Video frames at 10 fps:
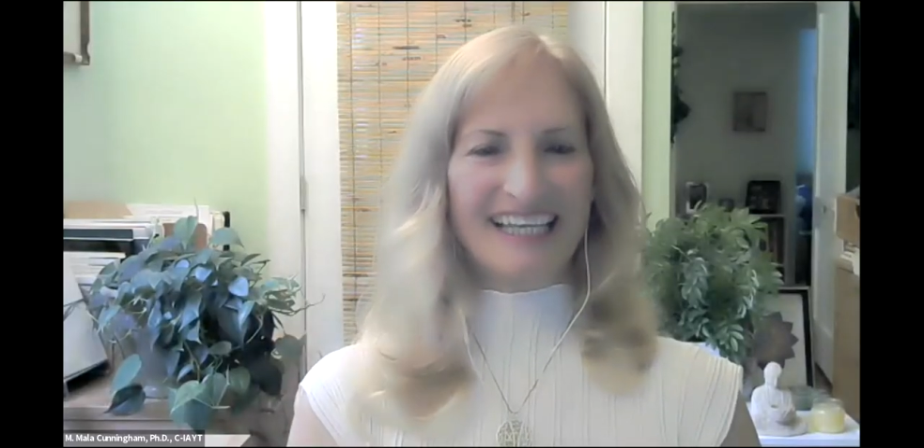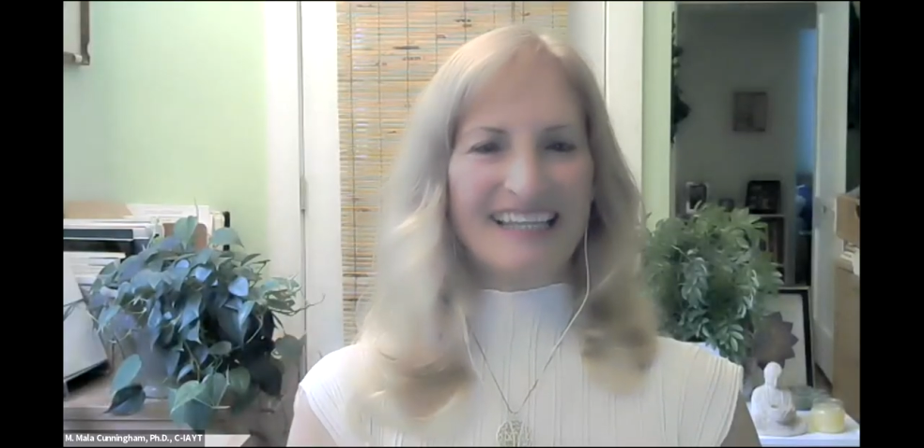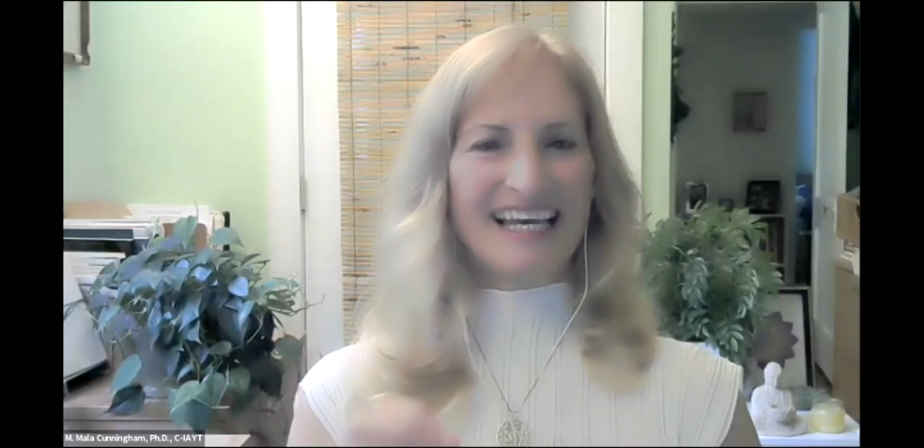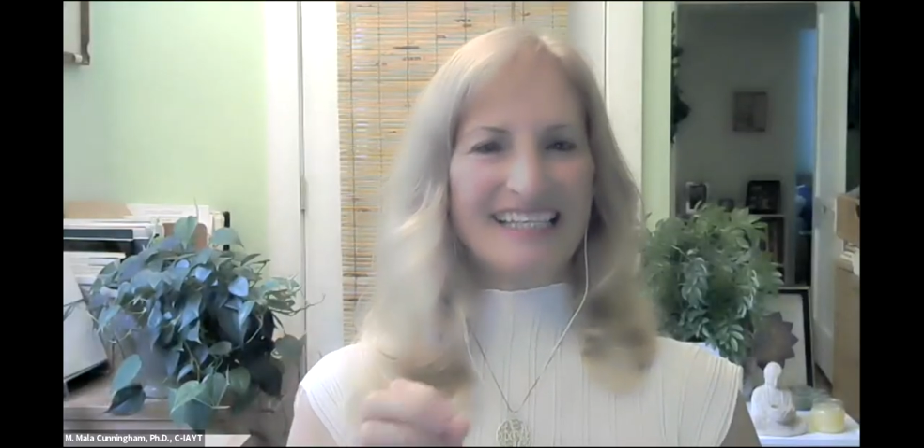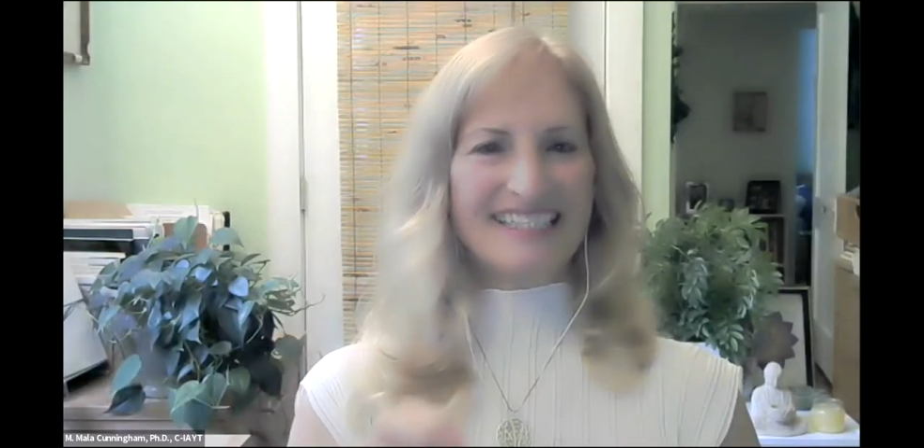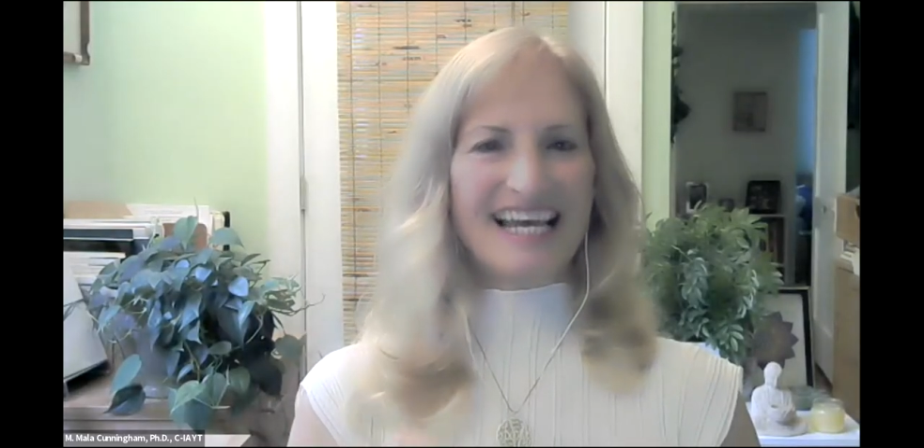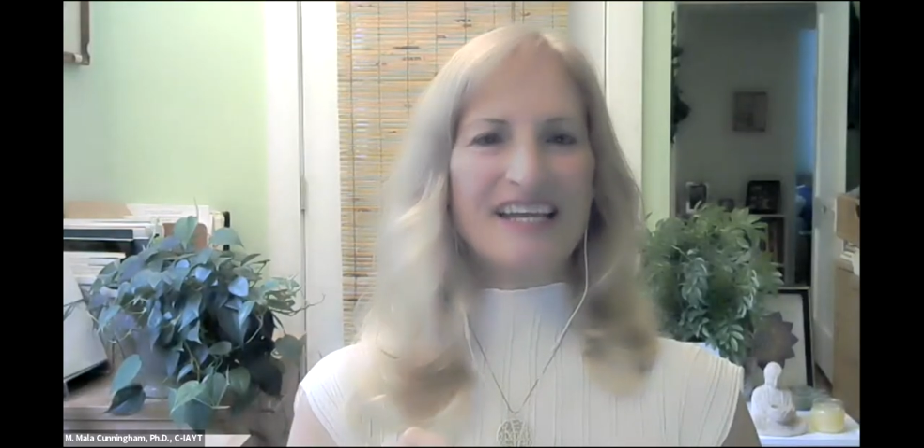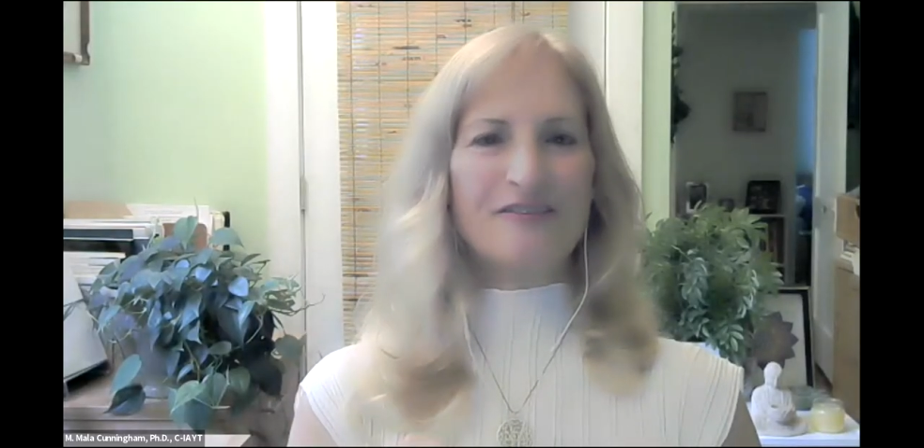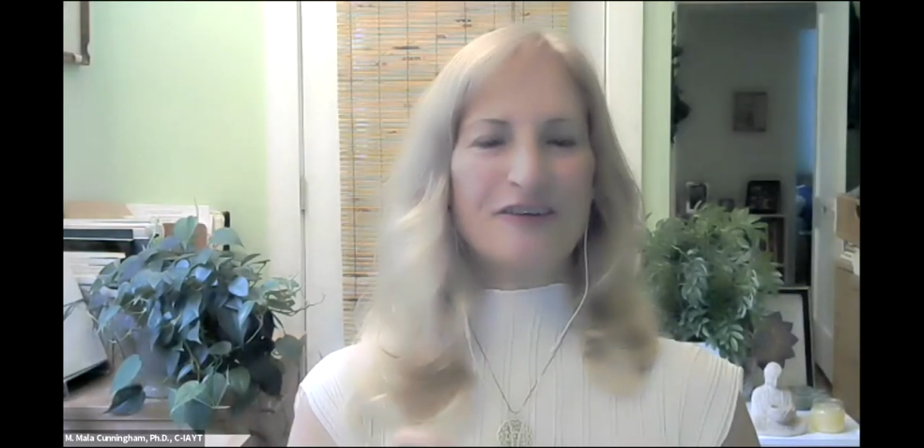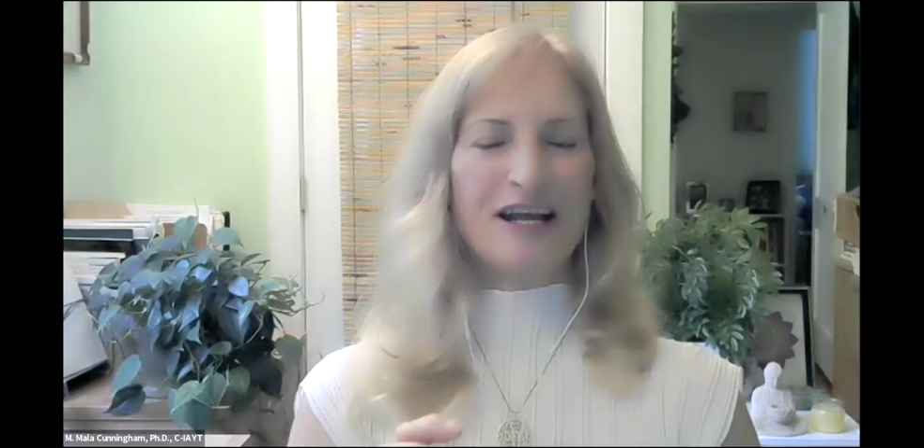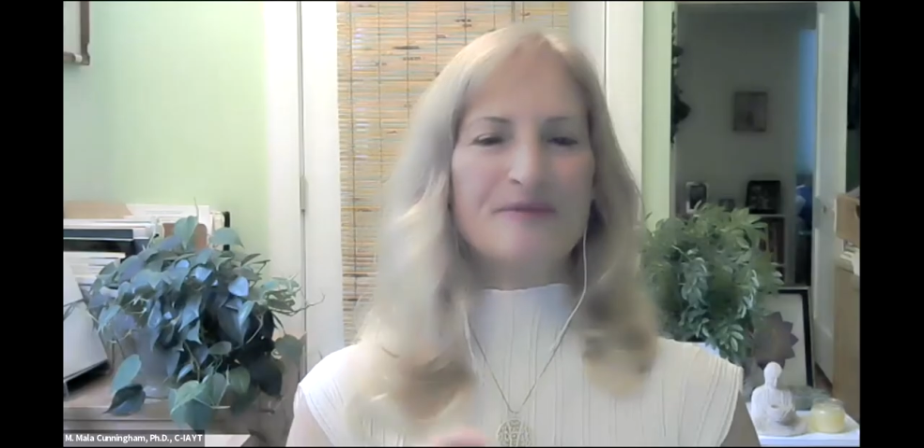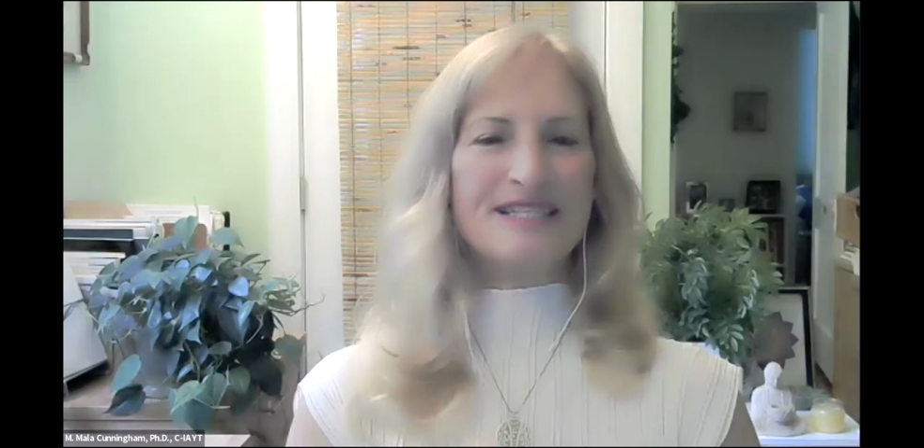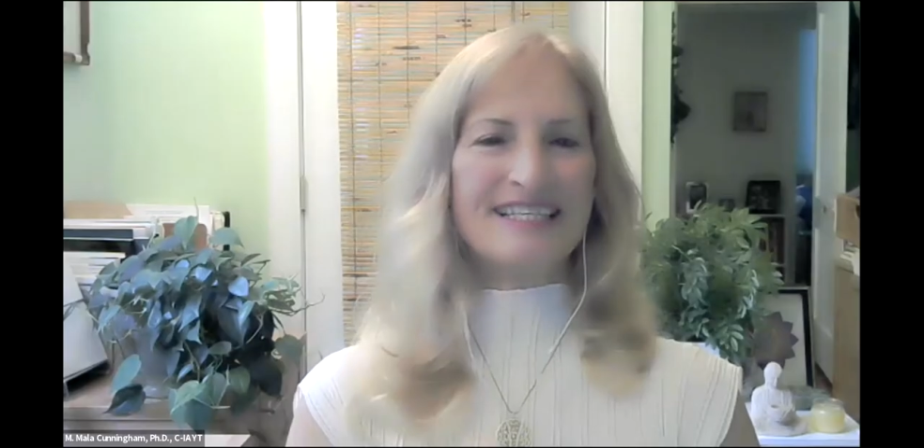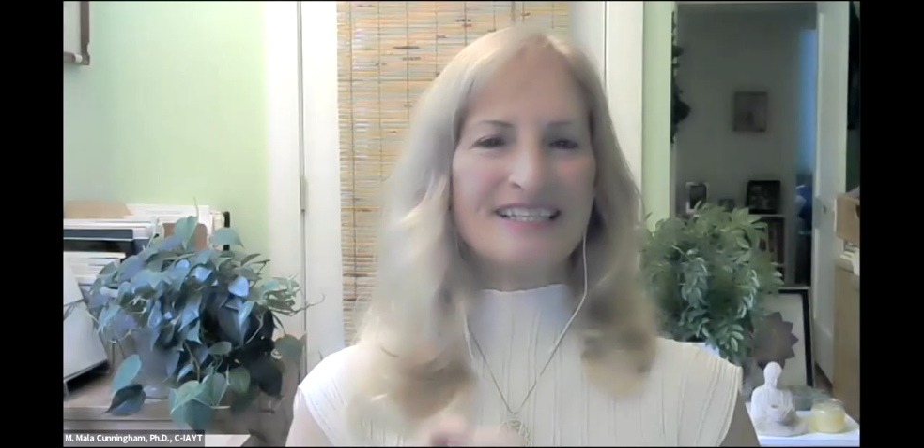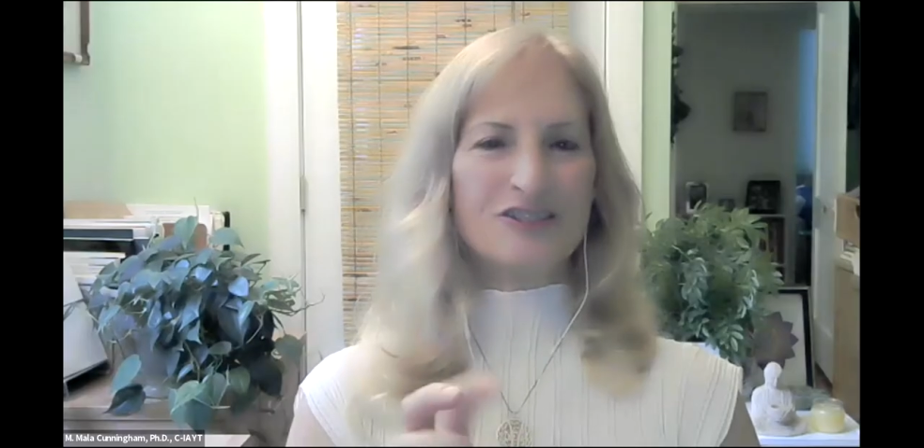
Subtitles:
That diaphragm is in a